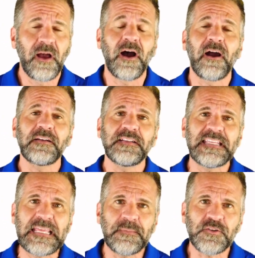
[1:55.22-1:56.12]
Our
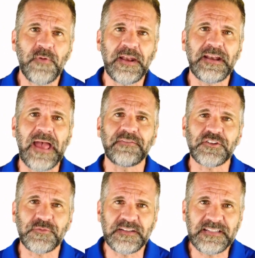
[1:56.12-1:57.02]
team is ready to have a
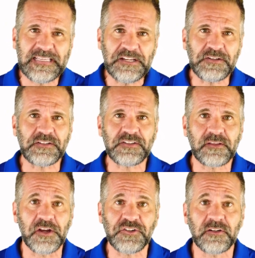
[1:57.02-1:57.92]
strategic
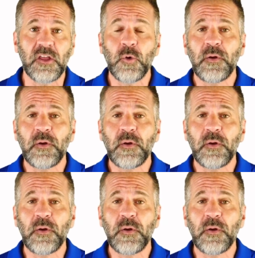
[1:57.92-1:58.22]
discussion